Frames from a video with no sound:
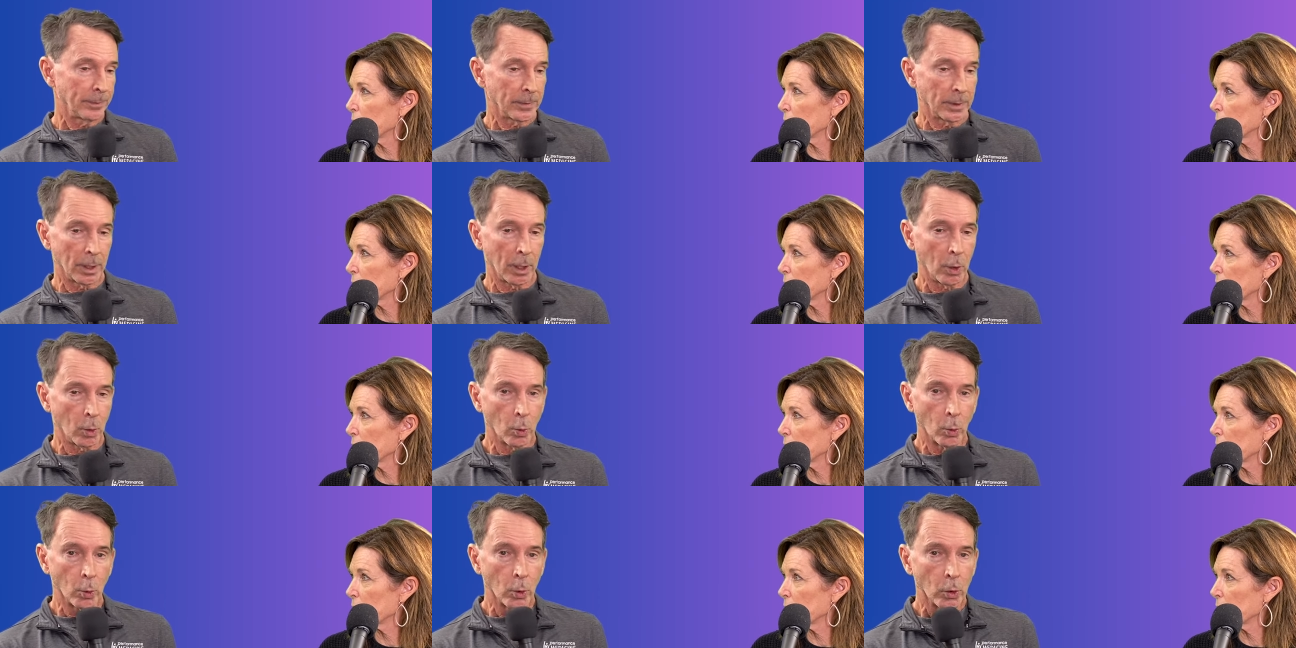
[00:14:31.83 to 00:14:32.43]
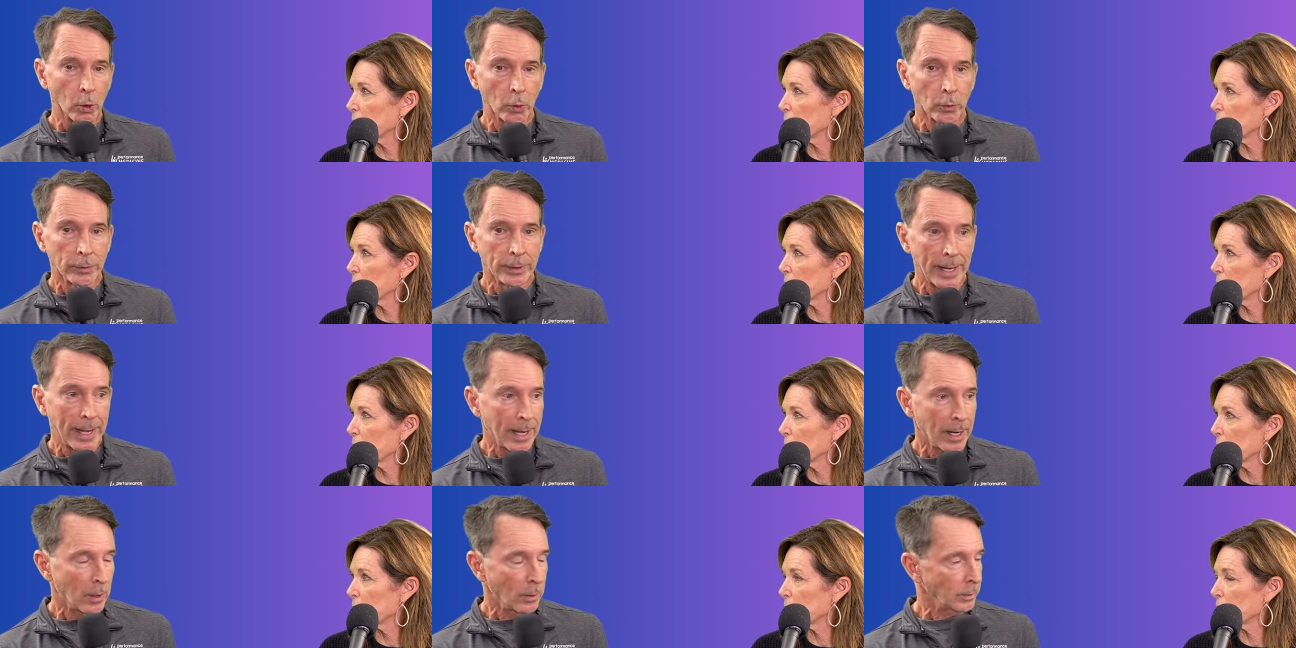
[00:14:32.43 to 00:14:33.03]
Speaker 1: our world
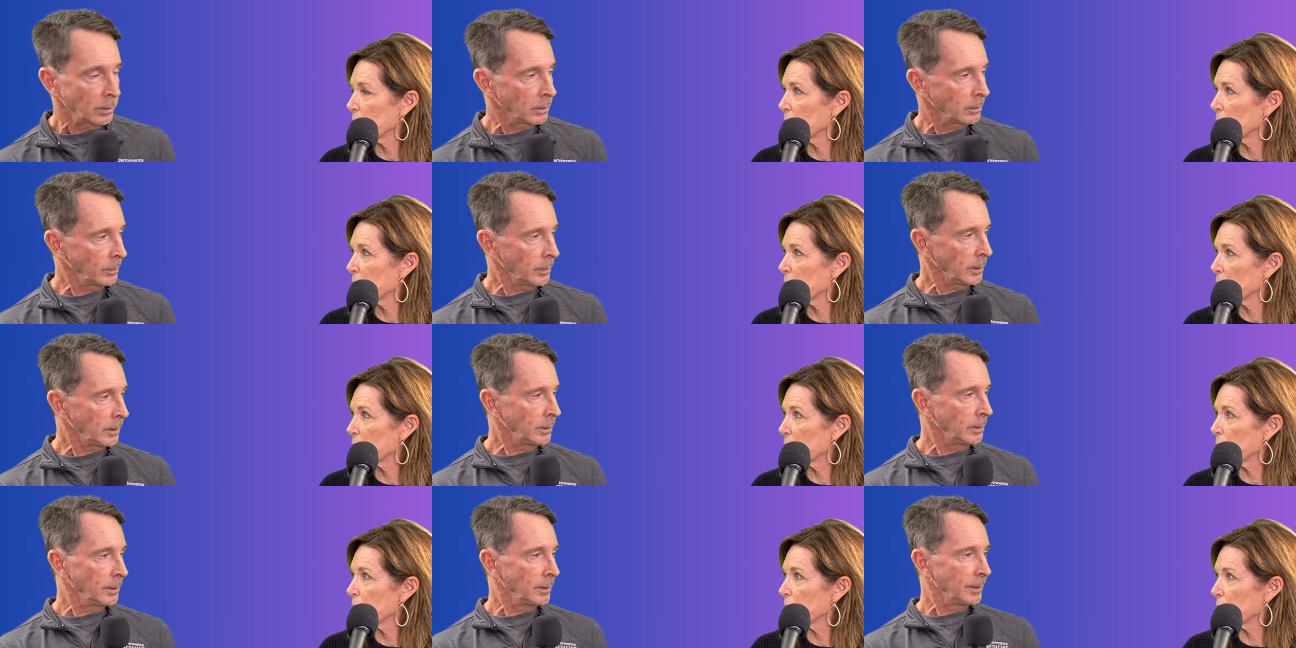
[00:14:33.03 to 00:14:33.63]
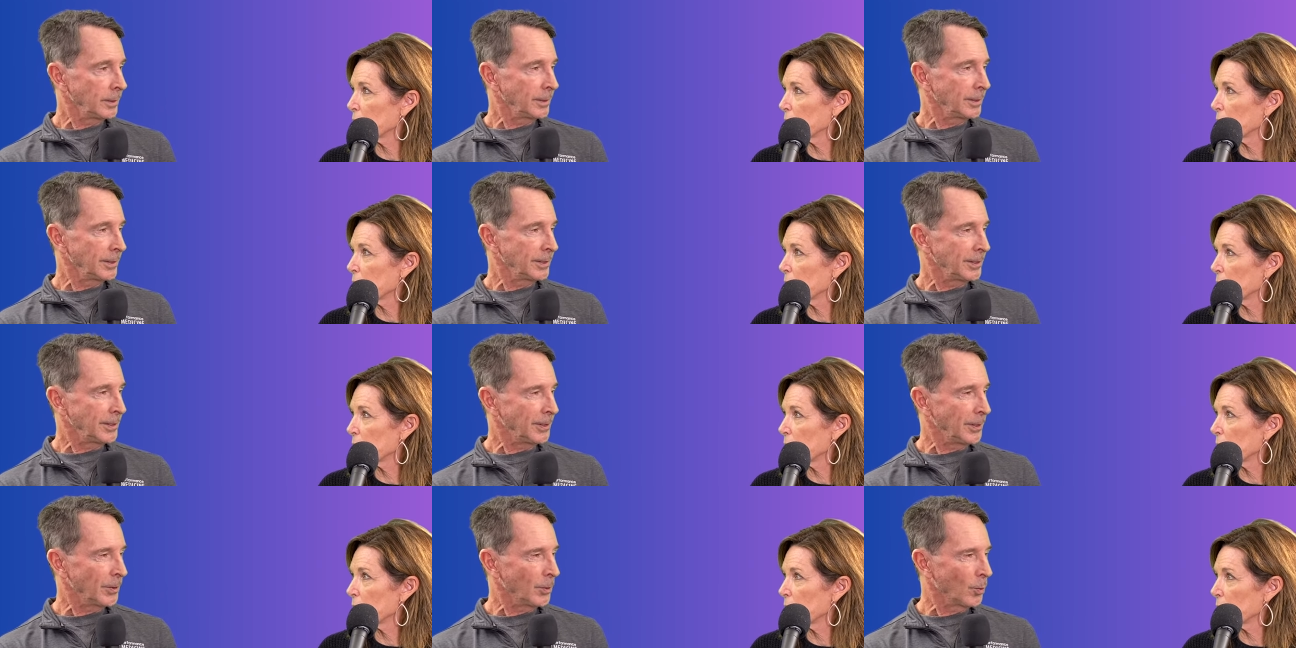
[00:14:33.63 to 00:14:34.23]
now. I mean,
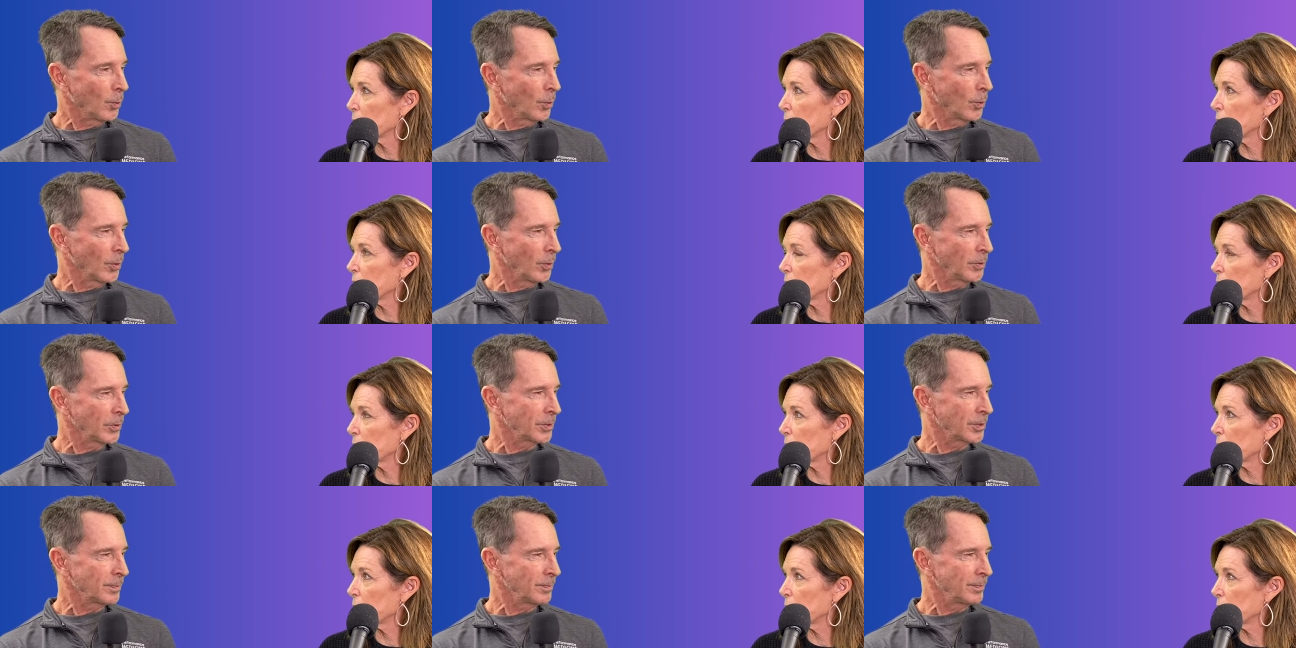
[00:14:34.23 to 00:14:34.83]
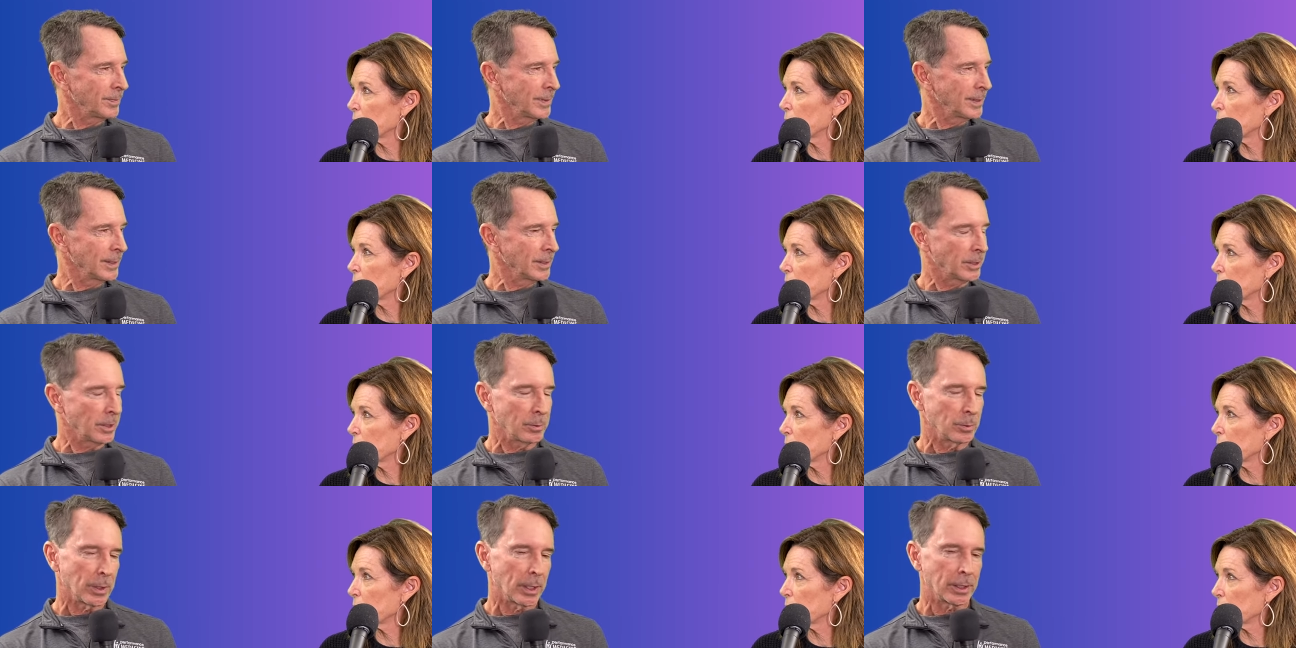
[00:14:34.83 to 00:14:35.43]
you know, the world's
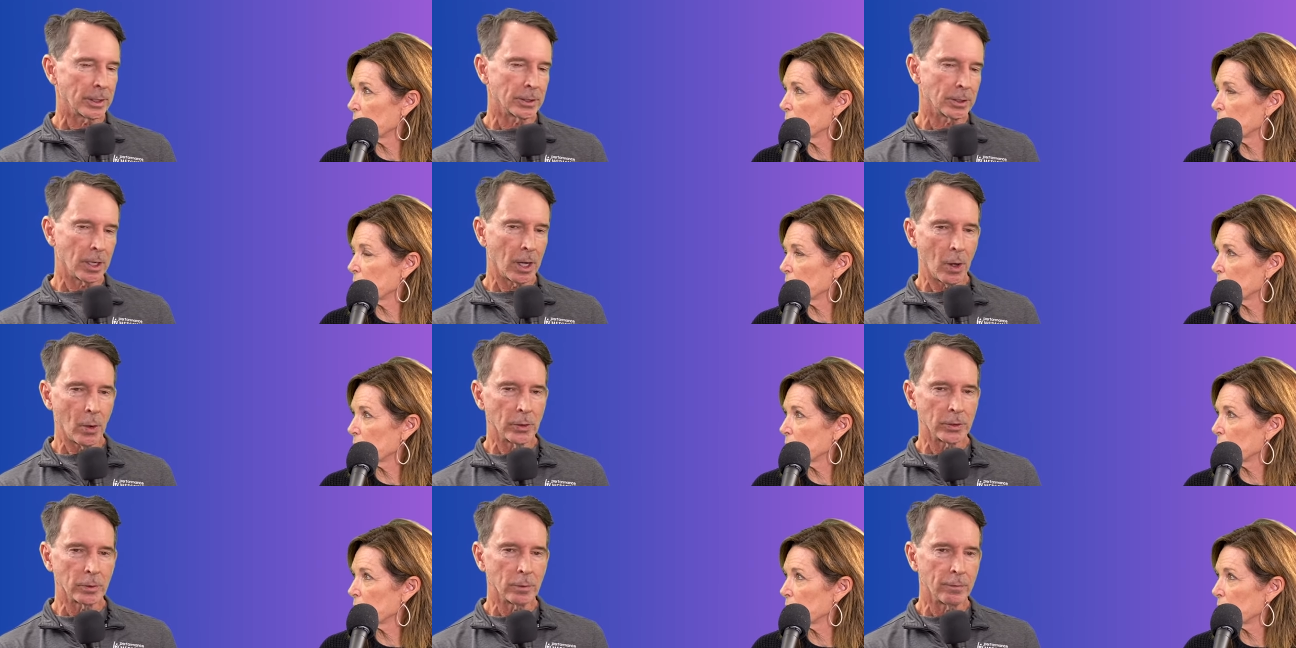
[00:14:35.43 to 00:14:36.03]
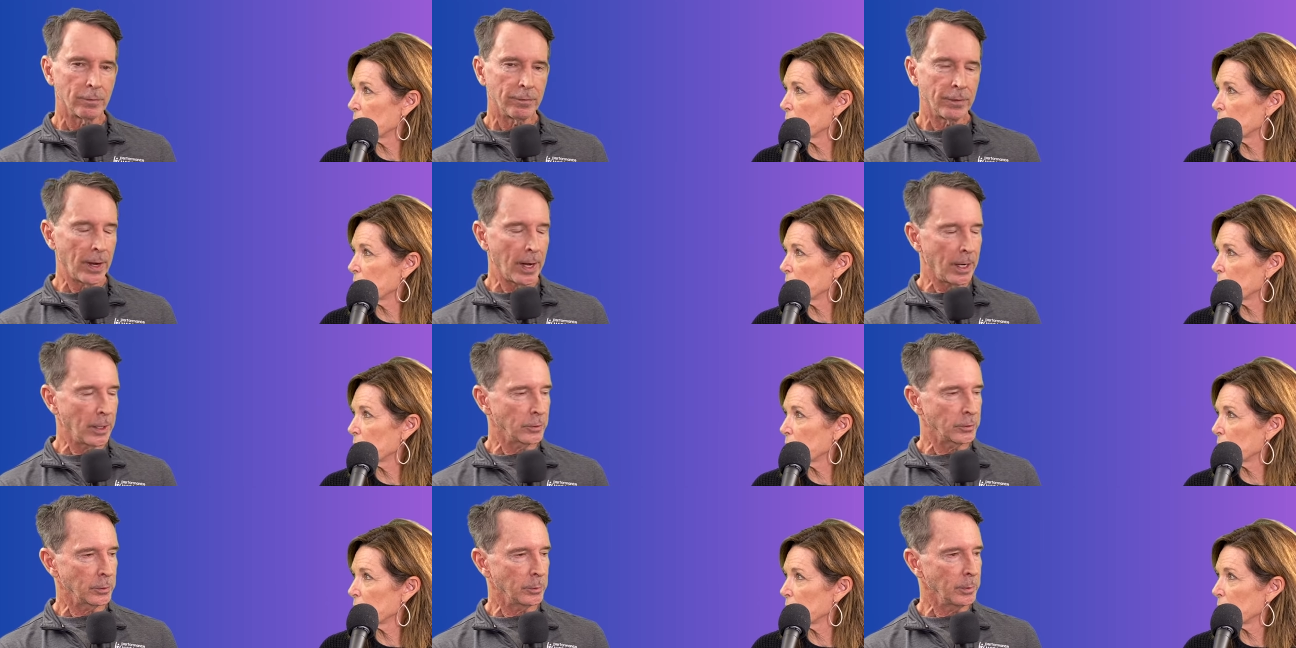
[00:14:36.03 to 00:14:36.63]
seems like it's always on
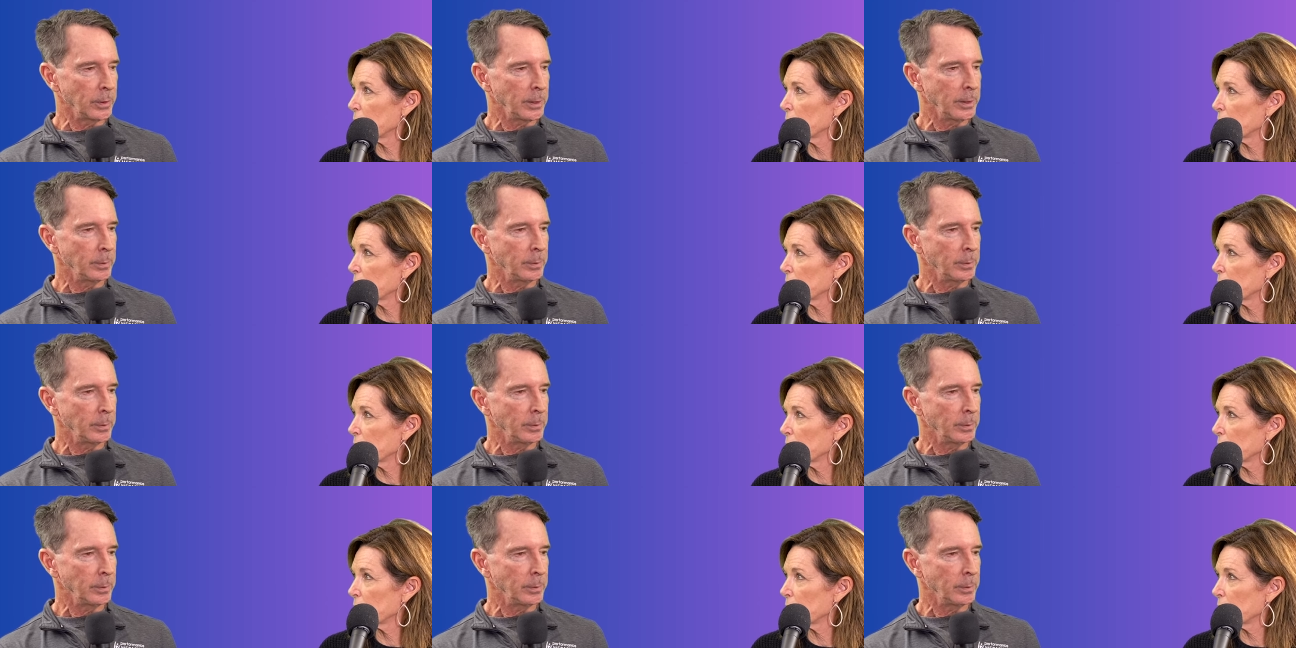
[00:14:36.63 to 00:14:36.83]
fire to me.